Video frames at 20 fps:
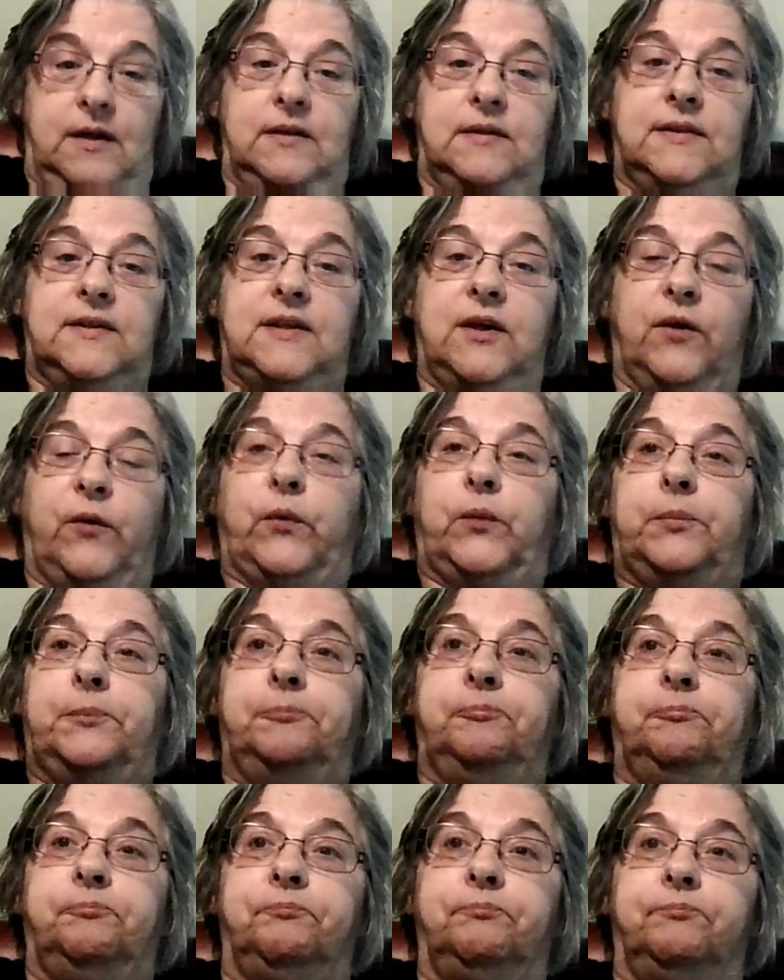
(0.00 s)
So
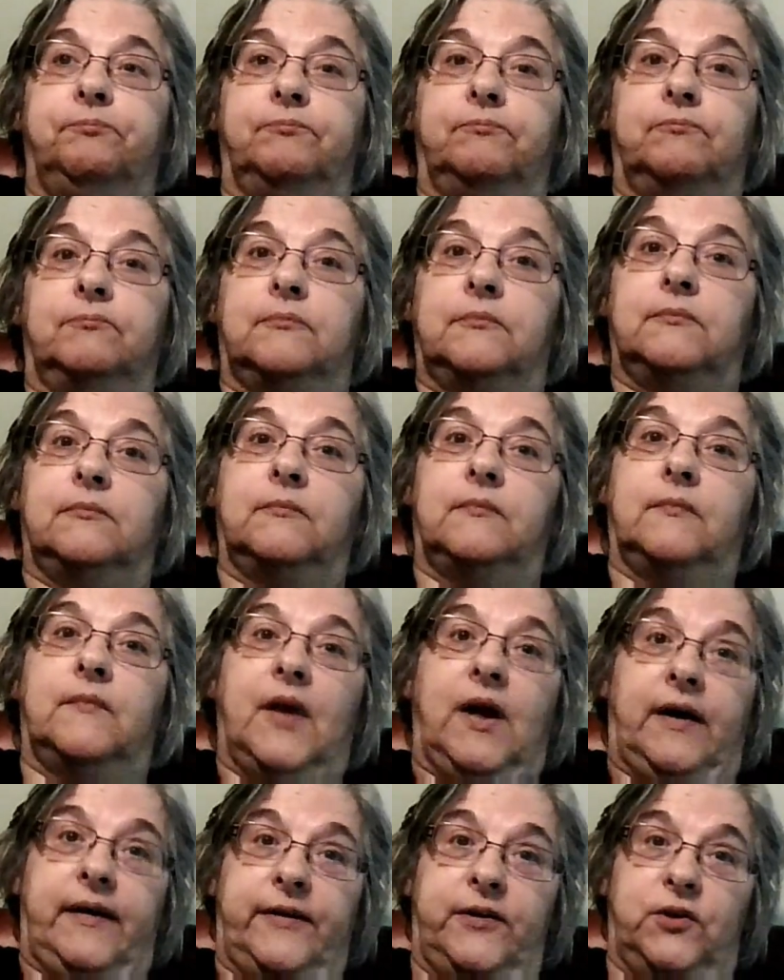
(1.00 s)

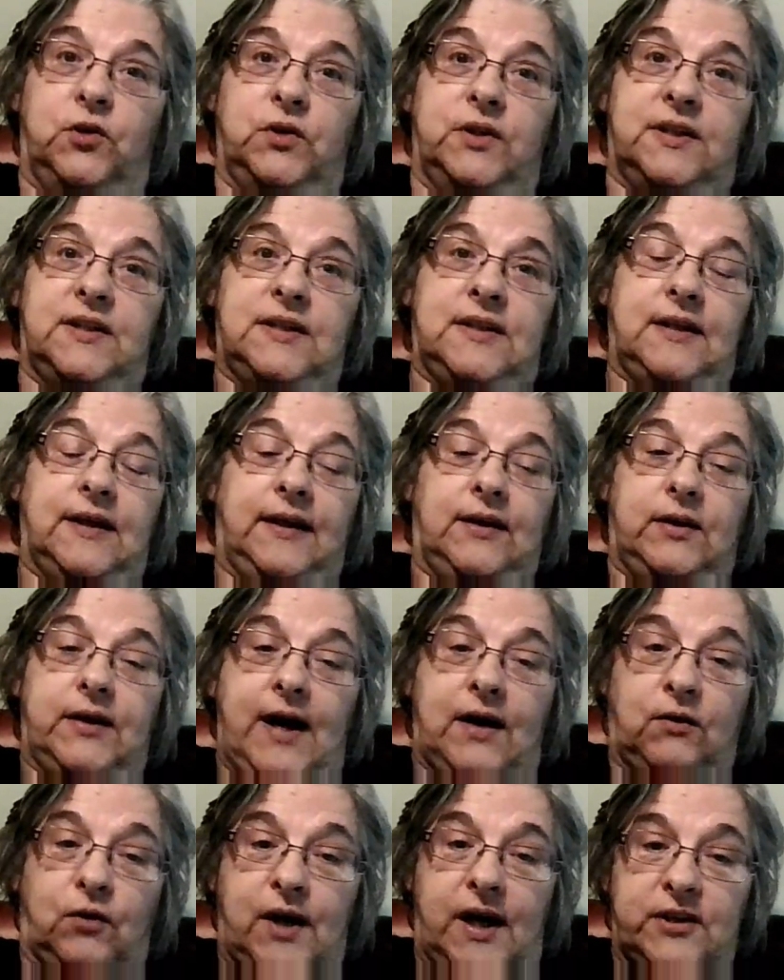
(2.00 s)
I use the
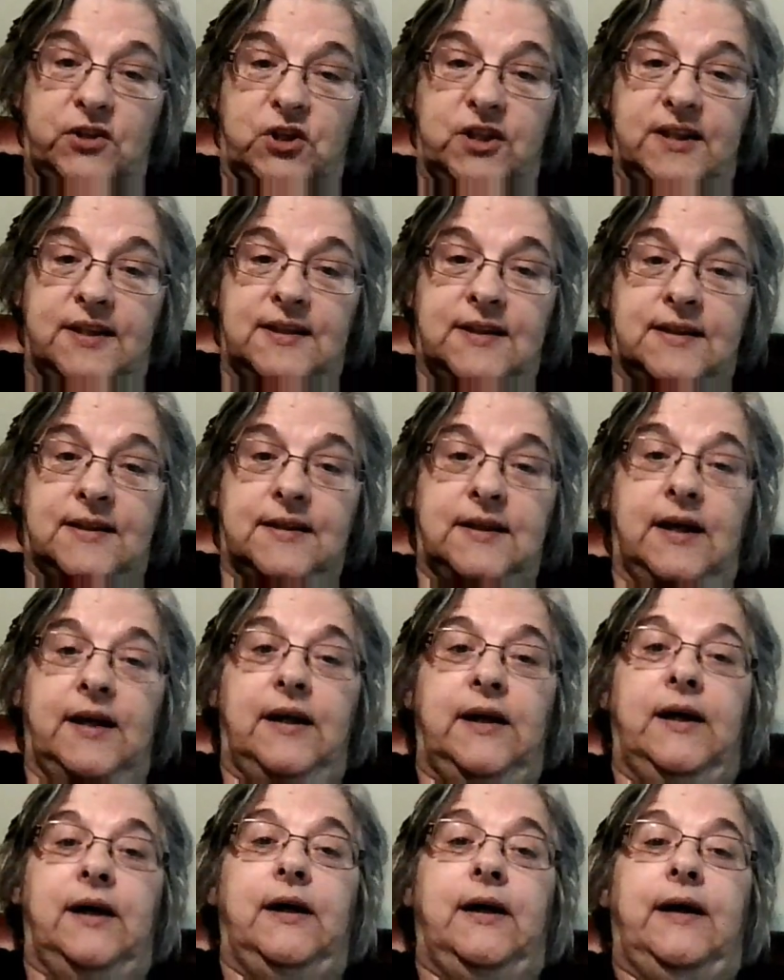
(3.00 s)
crutches
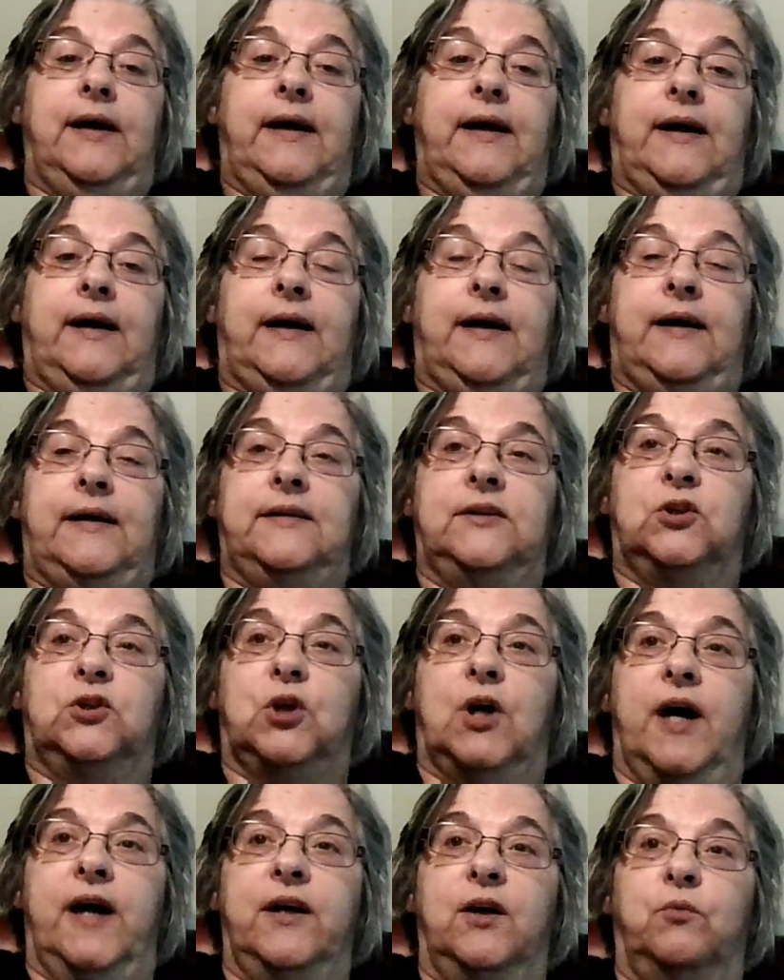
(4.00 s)
and
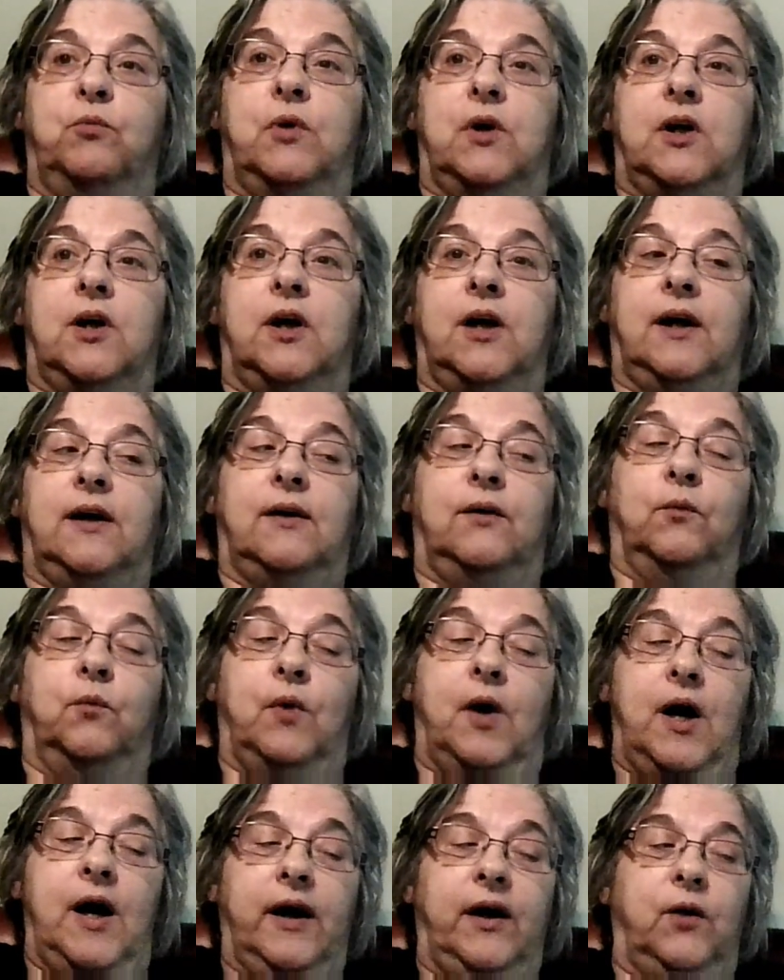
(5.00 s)
try to
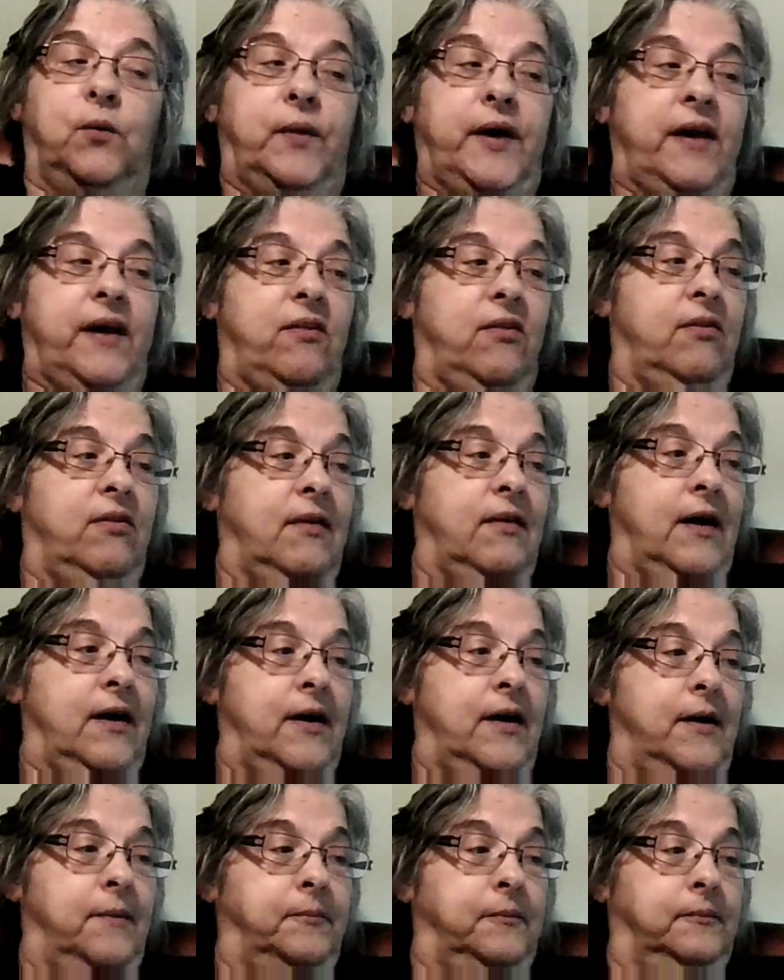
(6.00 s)
walk with
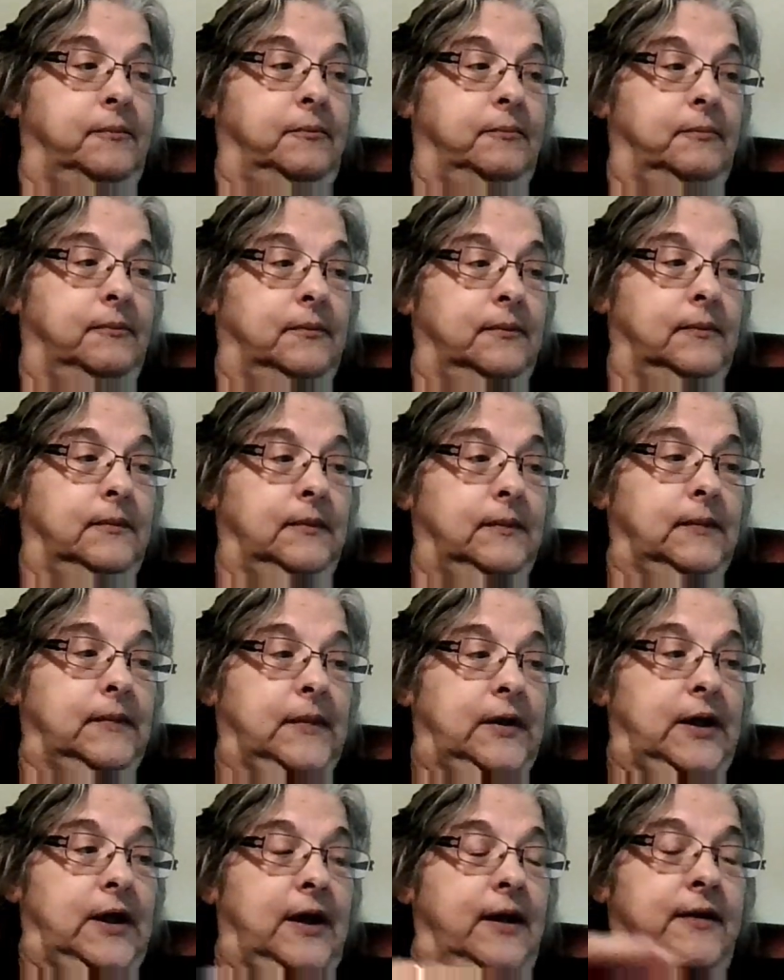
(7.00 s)

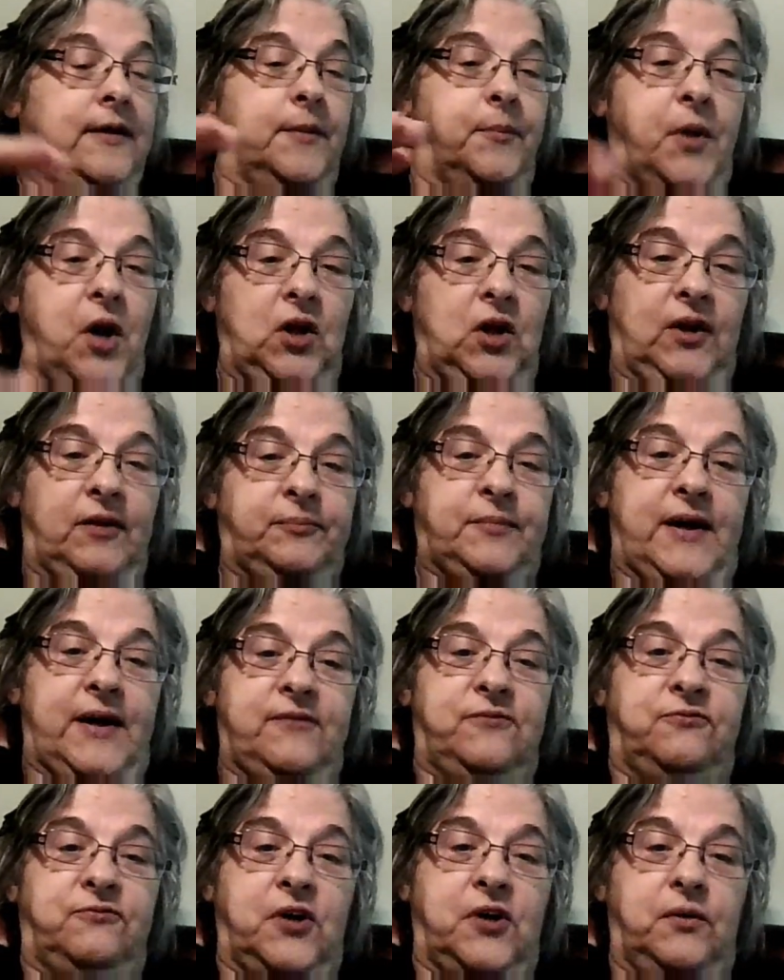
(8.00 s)
the ball of my
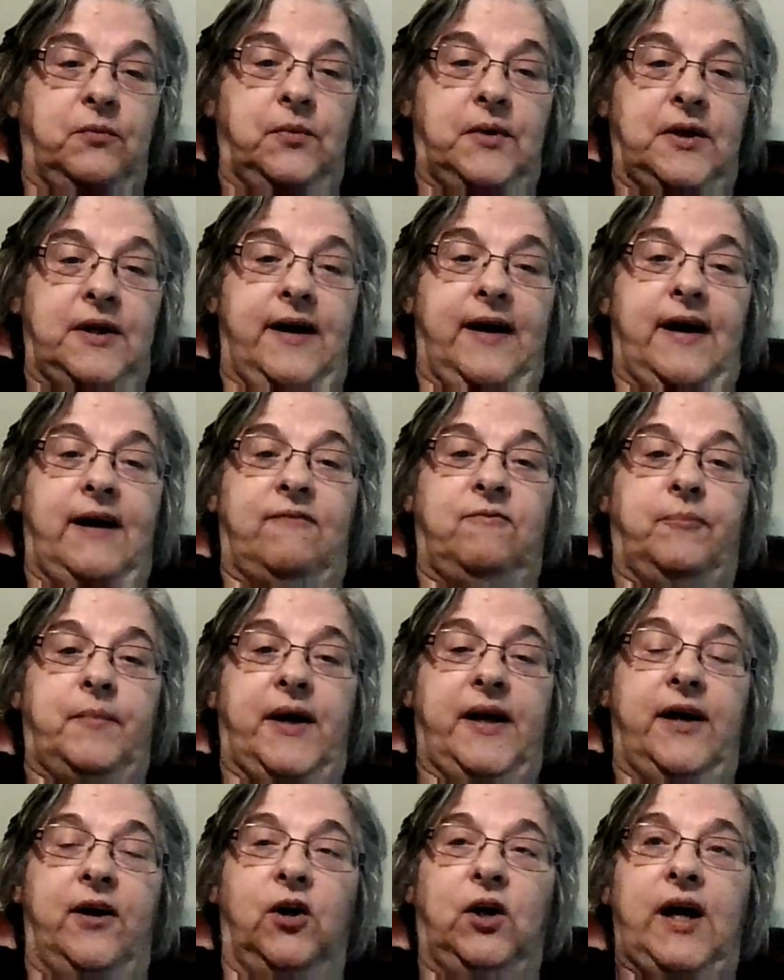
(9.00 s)
foot when I have
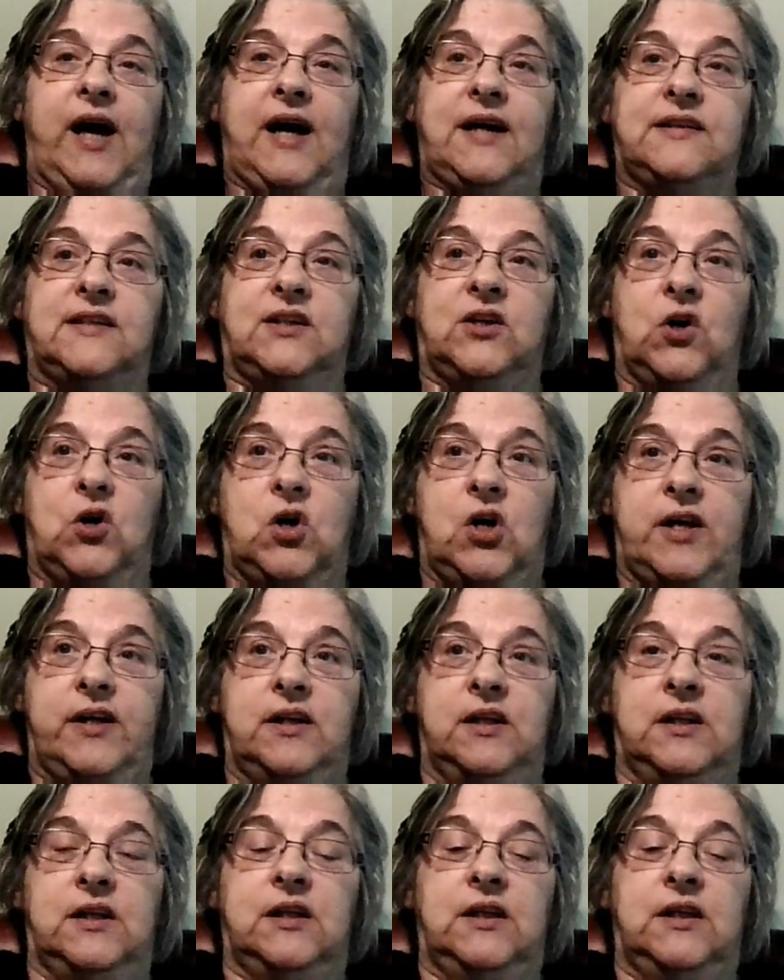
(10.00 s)
my air cast on.